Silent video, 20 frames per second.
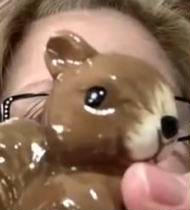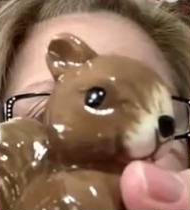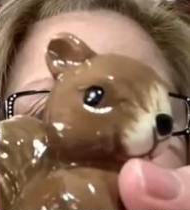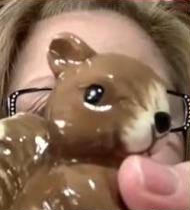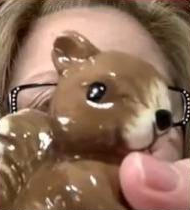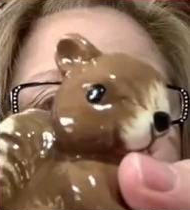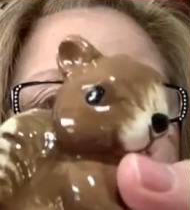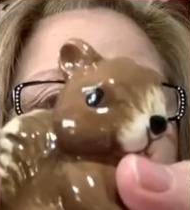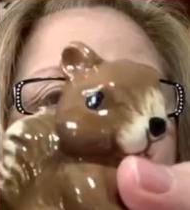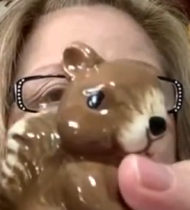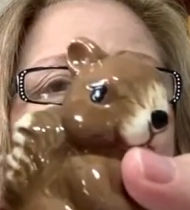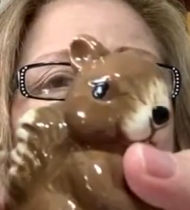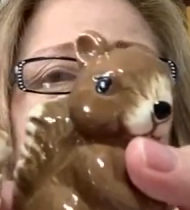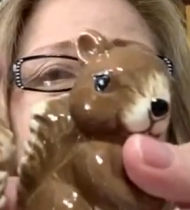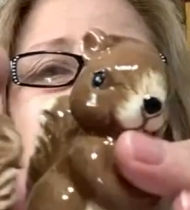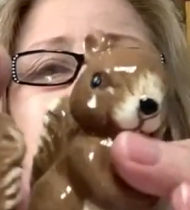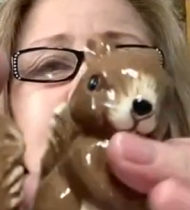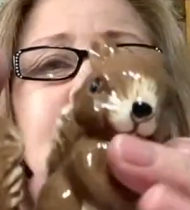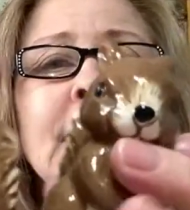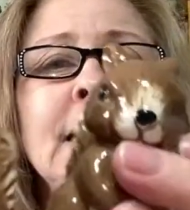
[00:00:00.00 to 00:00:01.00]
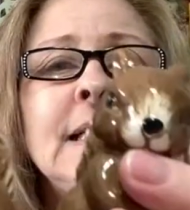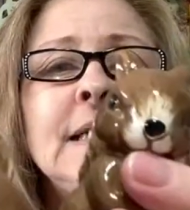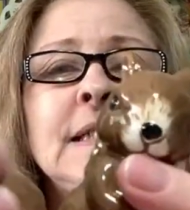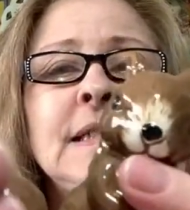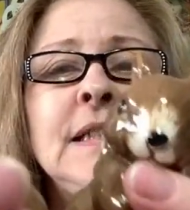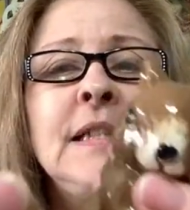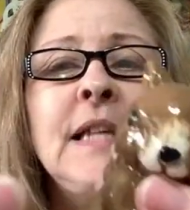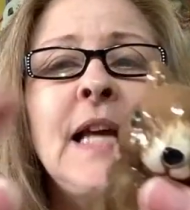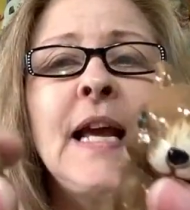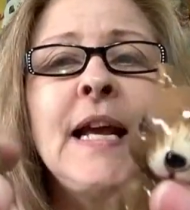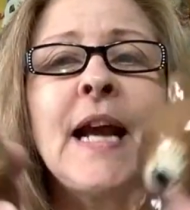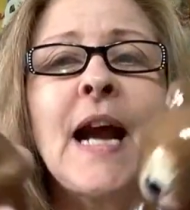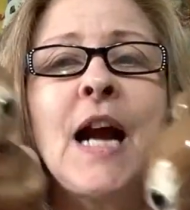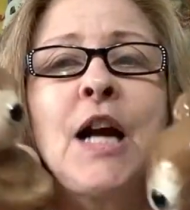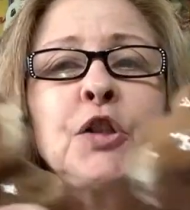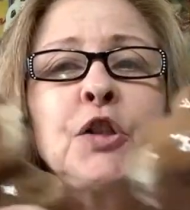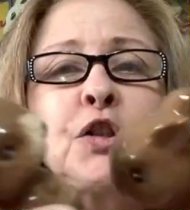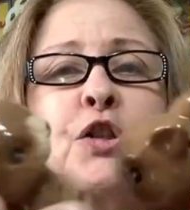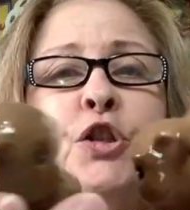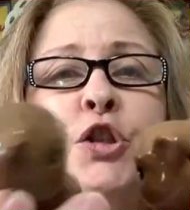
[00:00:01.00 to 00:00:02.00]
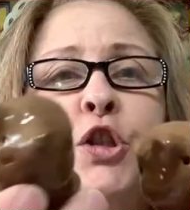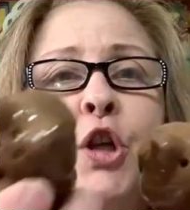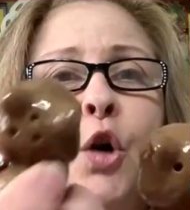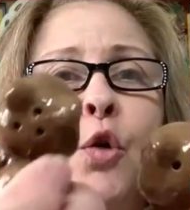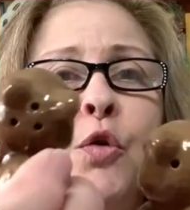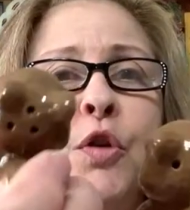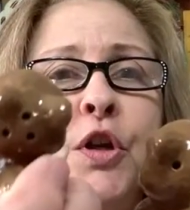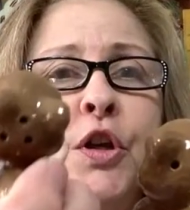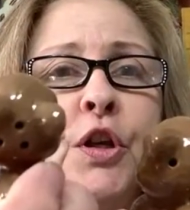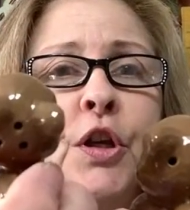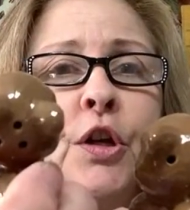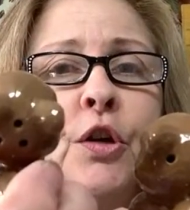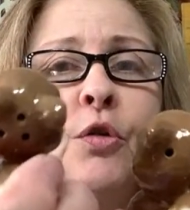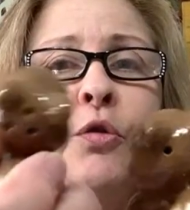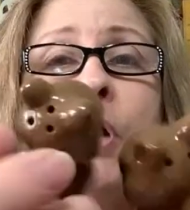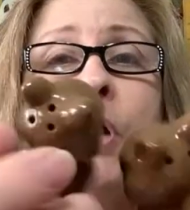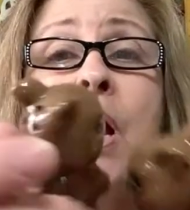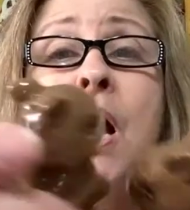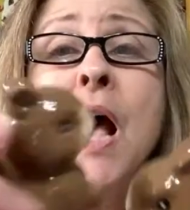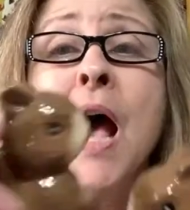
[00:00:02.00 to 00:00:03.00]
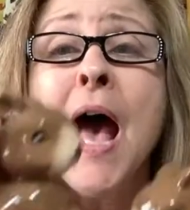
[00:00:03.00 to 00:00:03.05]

Oh my goodness. They are so cute.